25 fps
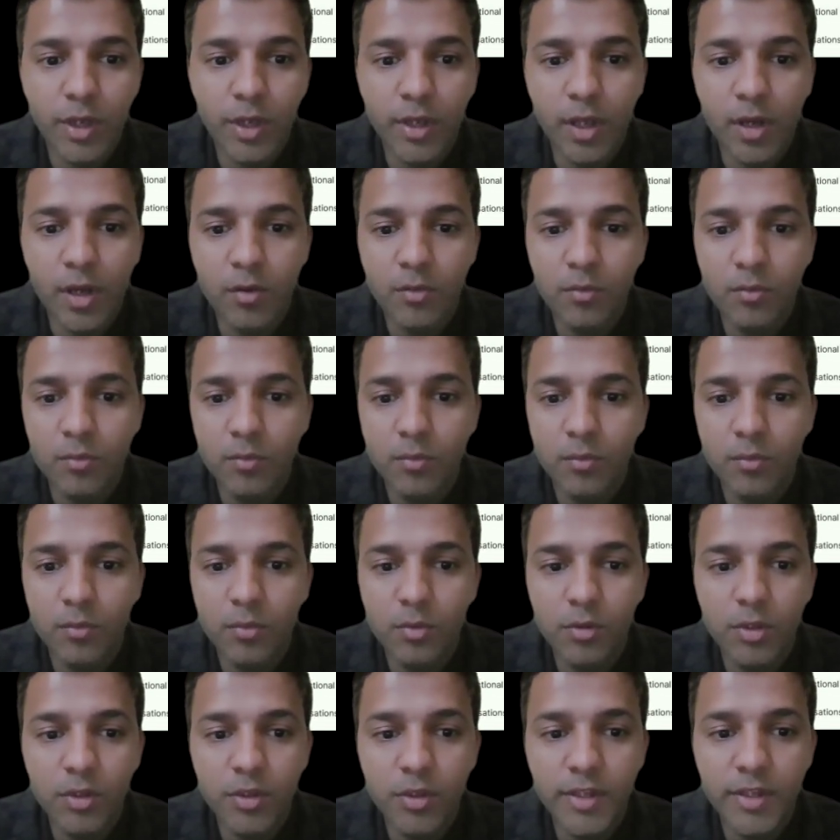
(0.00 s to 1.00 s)
Okay. Now
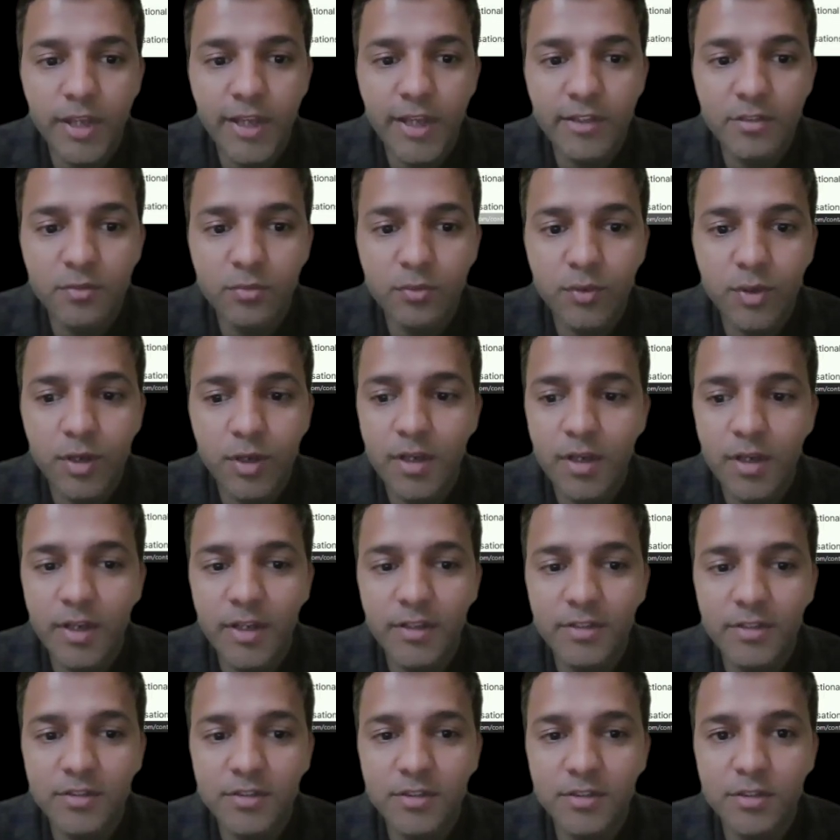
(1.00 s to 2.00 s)
the test one
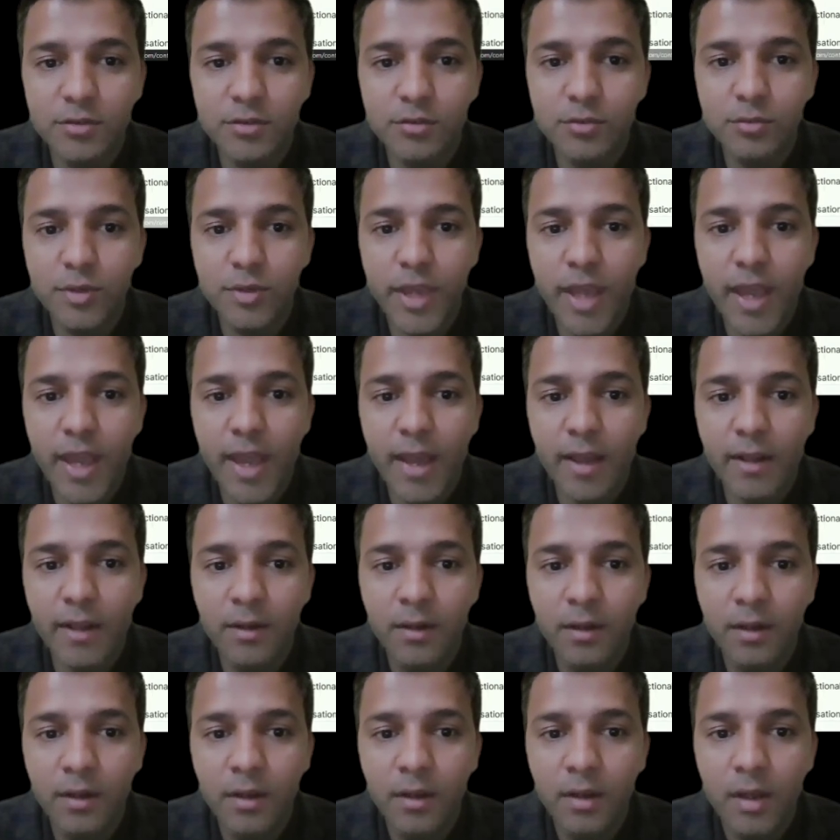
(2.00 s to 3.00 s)
list, you
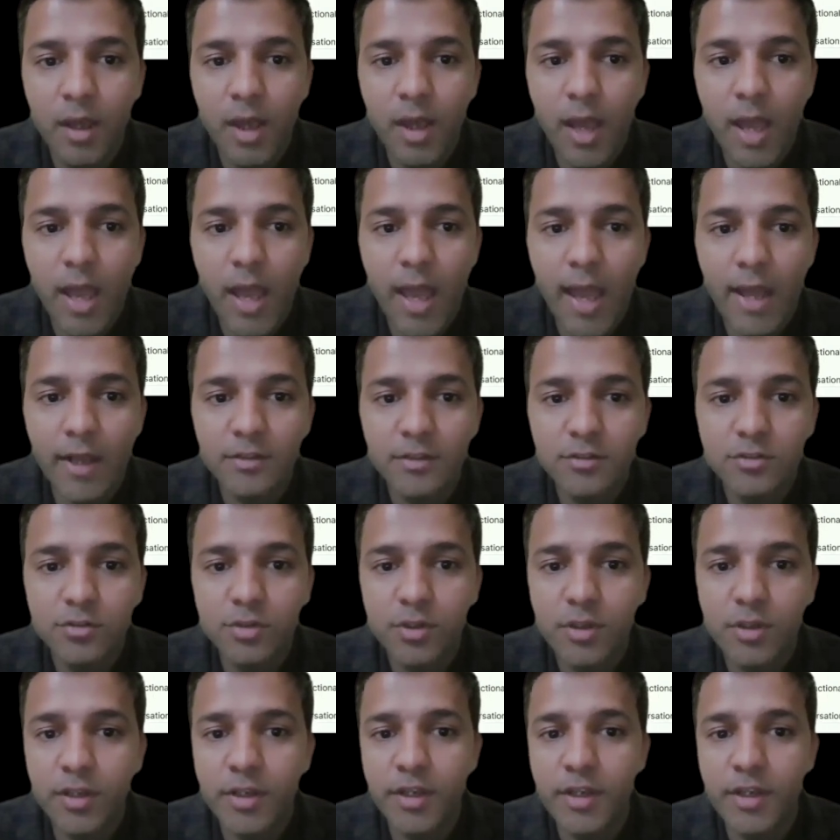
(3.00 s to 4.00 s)
can
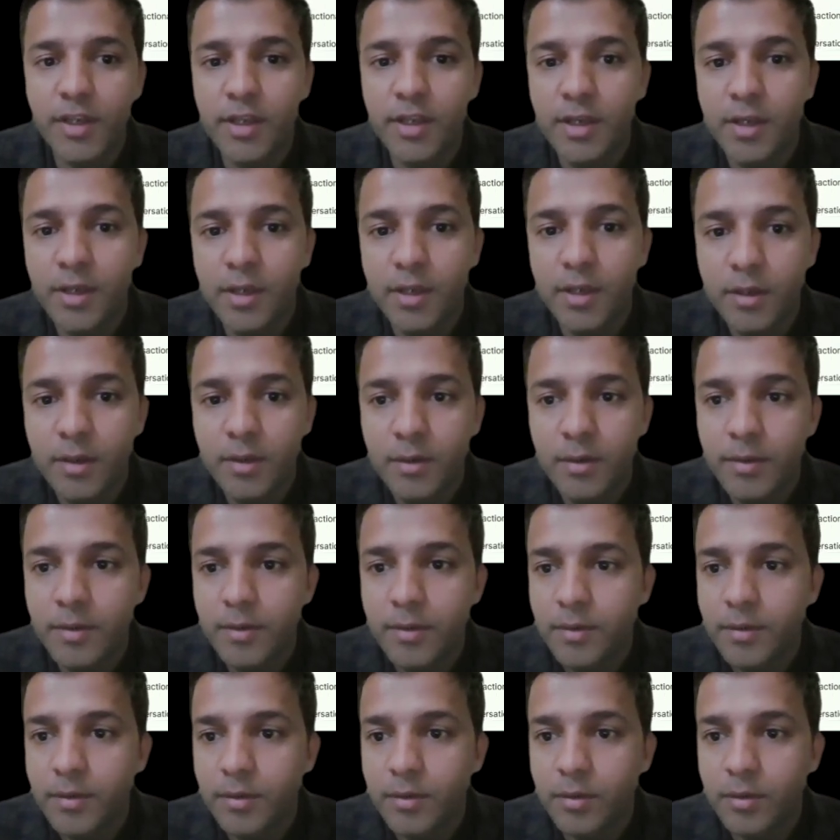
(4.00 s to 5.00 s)
actually
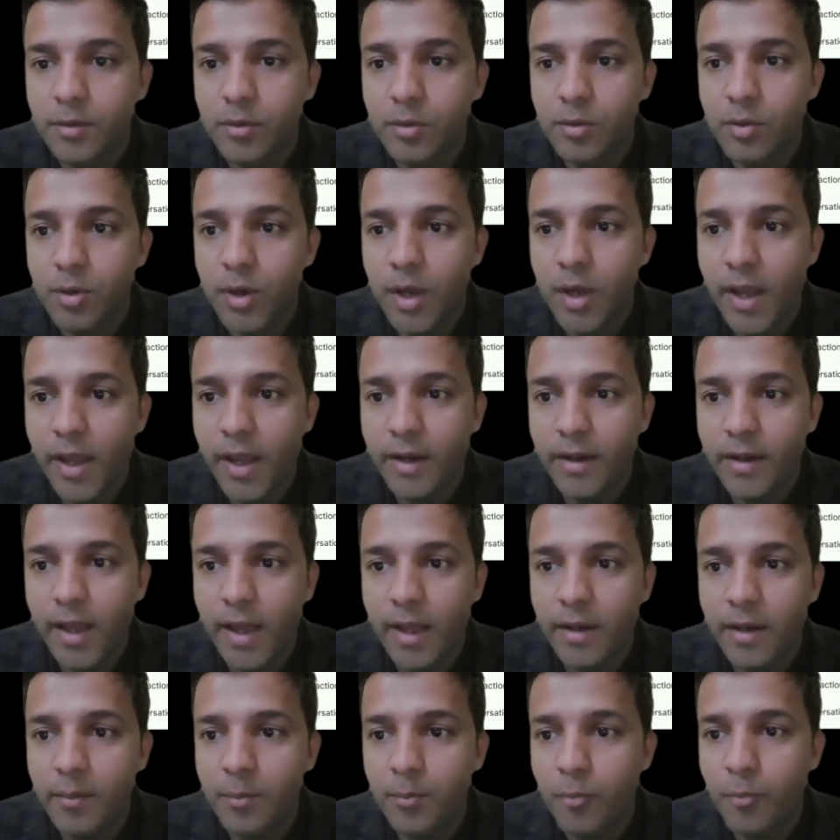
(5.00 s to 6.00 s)
go ahead
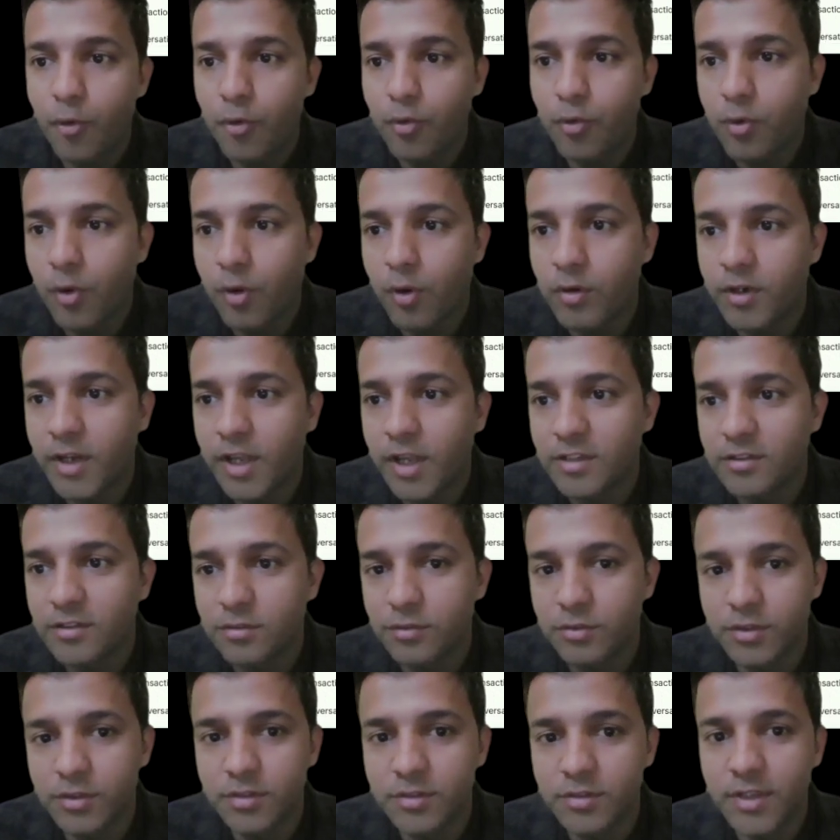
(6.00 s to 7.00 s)
and import
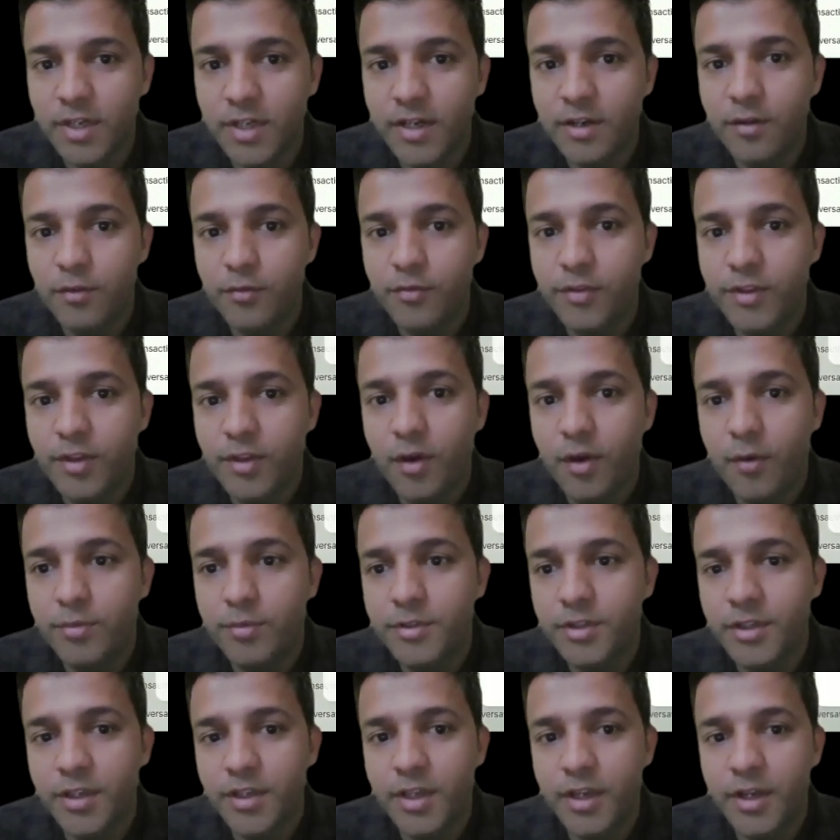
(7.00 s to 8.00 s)
contacts to this, right? You see
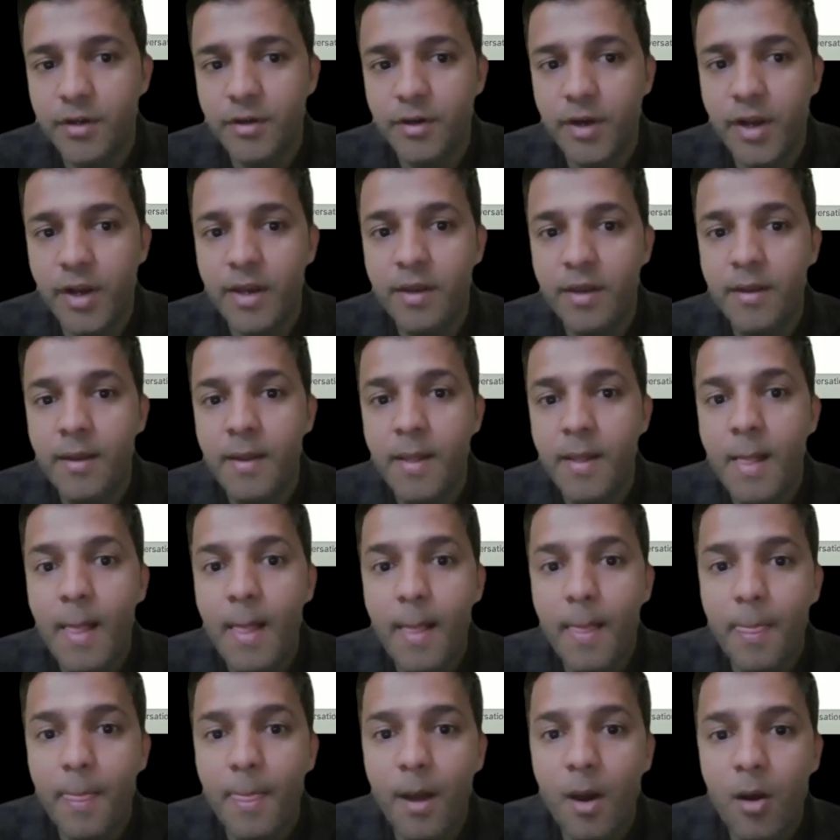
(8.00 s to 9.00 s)
option here, right?
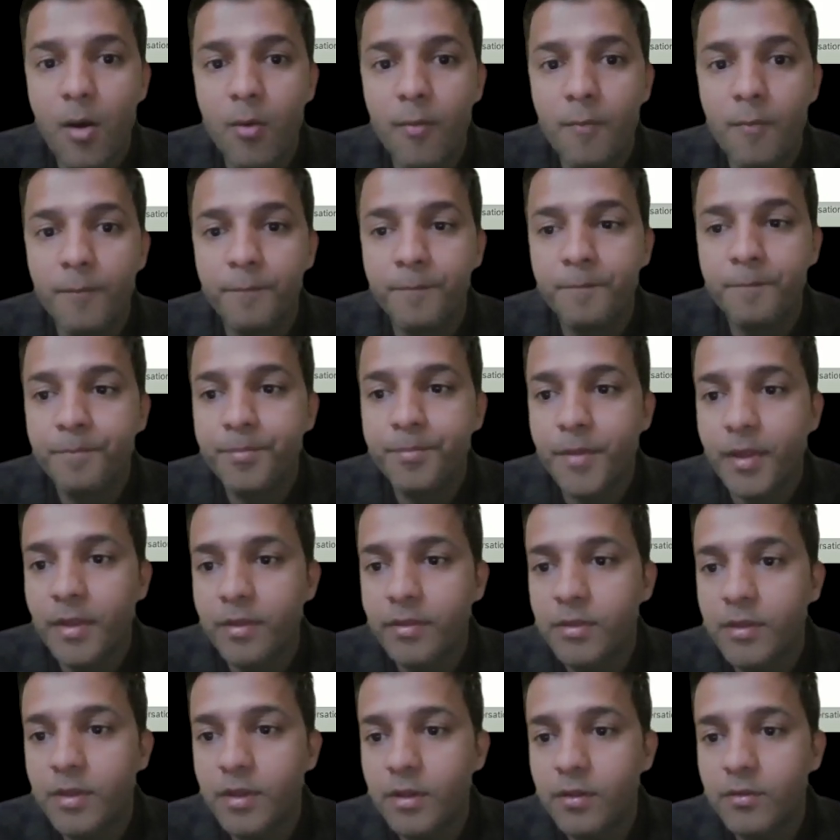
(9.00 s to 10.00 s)
Now,
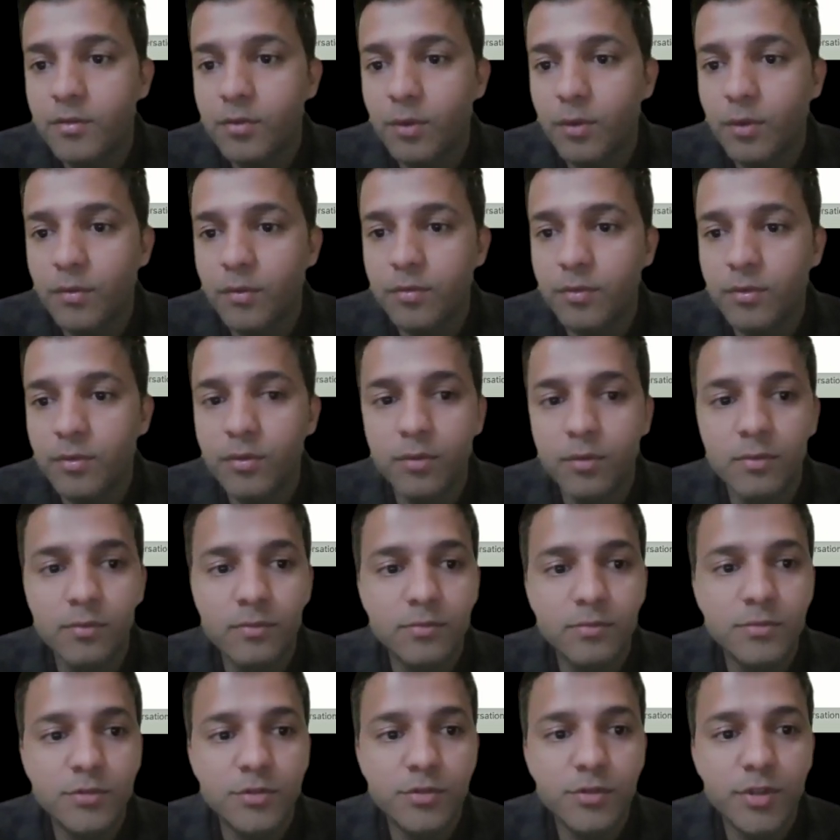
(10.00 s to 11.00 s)
in this
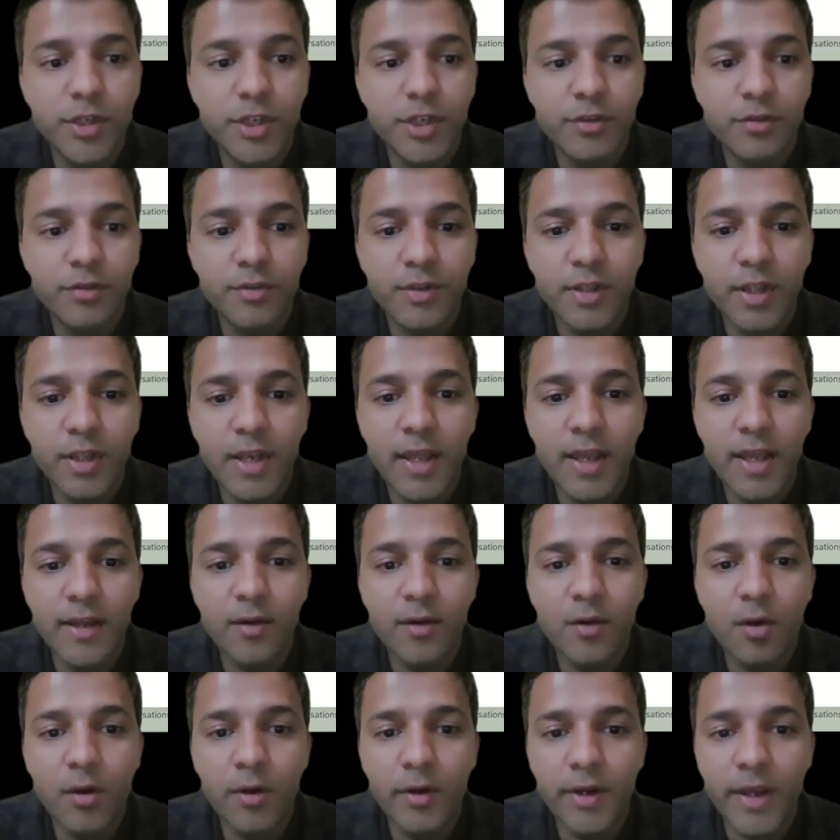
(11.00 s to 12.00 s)
also, you need to
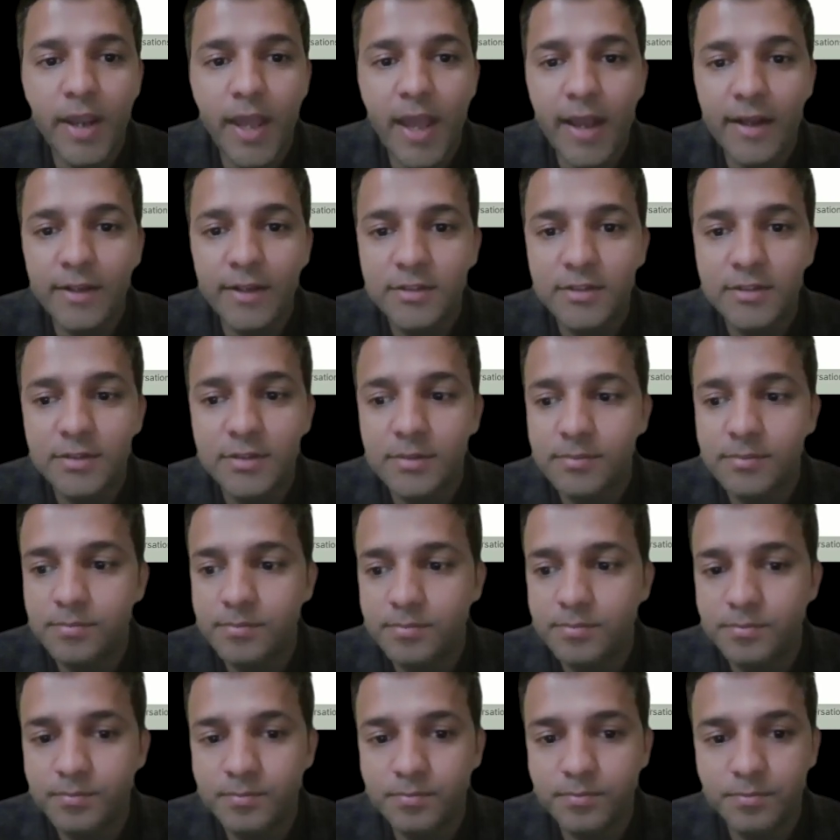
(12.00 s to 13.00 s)
select contacts,
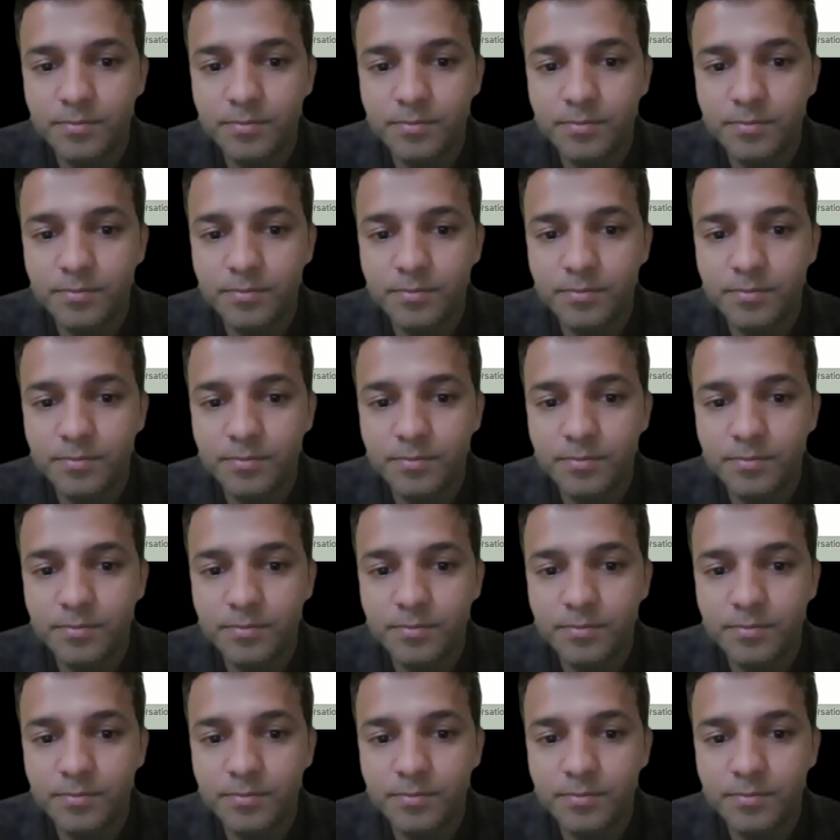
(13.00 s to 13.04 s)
